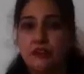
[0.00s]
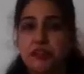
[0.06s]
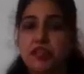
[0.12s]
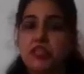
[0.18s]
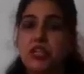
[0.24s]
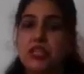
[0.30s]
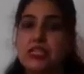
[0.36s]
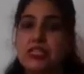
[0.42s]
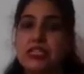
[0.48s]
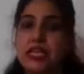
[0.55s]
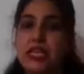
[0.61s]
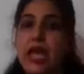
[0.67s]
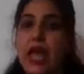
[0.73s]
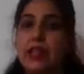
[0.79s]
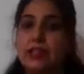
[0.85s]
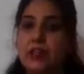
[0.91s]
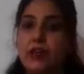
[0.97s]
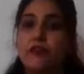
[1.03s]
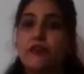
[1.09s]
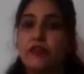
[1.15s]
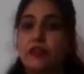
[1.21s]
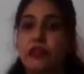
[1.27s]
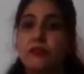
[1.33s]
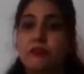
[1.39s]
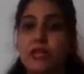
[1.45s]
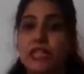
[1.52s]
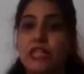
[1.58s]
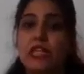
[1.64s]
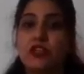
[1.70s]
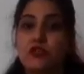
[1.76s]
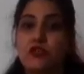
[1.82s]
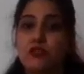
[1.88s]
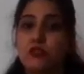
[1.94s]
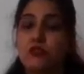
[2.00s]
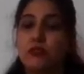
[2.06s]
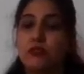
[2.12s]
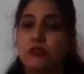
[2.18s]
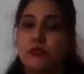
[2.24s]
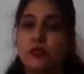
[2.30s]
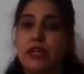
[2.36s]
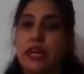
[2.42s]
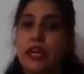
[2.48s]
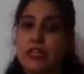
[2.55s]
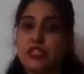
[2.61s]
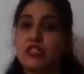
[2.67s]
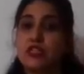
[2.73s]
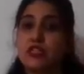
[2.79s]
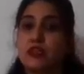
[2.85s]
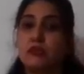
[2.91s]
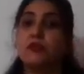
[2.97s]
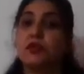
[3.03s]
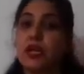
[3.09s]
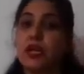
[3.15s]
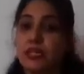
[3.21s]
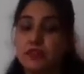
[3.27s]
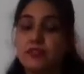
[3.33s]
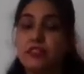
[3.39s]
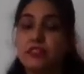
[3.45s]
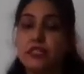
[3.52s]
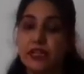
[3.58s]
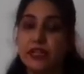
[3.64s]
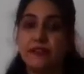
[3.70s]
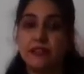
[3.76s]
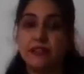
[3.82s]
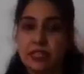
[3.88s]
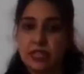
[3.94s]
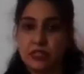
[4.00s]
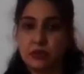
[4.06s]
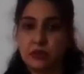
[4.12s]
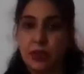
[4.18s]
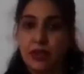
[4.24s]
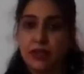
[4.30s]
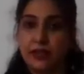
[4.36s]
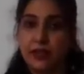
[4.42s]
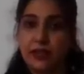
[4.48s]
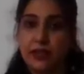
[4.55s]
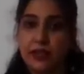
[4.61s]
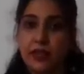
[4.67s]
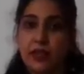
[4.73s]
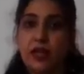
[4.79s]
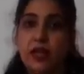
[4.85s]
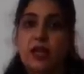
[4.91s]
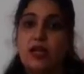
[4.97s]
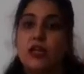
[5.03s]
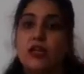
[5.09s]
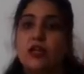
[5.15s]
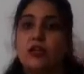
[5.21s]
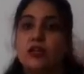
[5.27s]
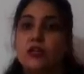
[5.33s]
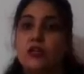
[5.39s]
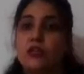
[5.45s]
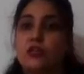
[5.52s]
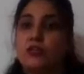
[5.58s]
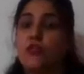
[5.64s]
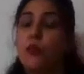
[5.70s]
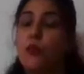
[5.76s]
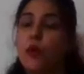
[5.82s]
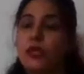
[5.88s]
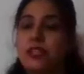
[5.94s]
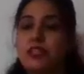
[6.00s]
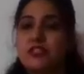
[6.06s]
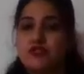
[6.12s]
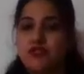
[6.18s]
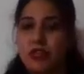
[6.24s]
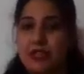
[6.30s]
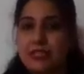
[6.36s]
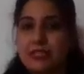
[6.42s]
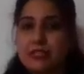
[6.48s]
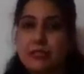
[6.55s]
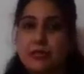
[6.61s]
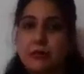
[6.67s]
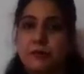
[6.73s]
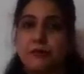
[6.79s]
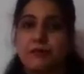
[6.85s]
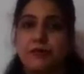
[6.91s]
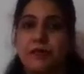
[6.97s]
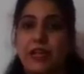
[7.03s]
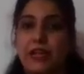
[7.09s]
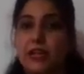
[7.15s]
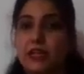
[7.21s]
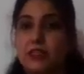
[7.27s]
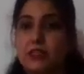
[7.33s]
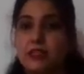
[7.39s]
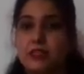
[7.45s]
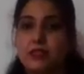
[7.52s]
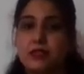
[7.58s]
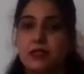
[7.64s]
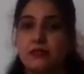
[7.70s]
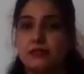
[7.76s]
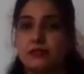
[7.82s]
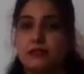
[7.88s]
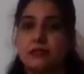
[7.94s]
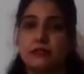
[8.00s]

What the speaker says: efficiency and therefore it may lead to reduction in productivity levels as well. So, what is stress? Let's